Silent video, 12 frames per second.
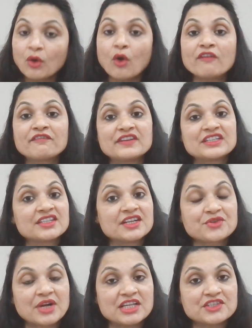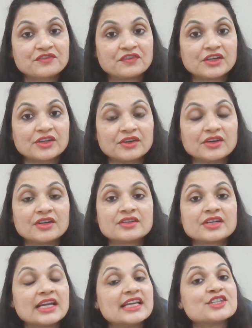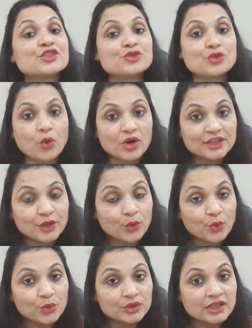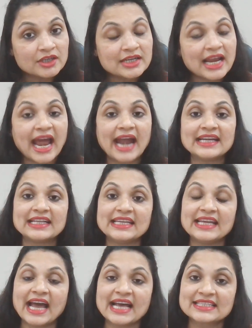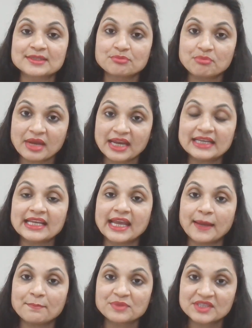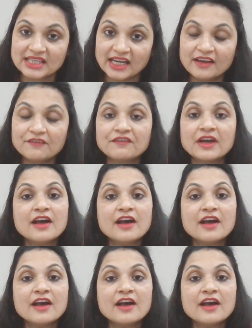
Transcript: of which the transferor is not the owner and he has made himself